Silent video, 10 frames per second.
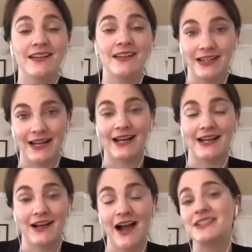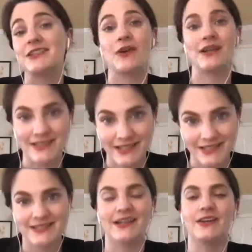uh,
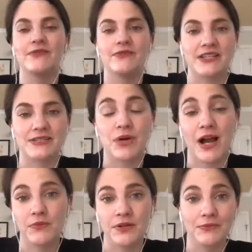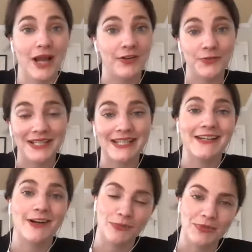consequences of this problem, not only
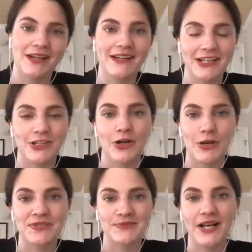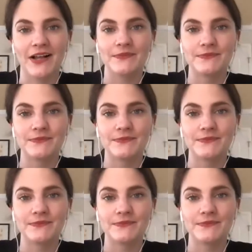here, but in Europe as well.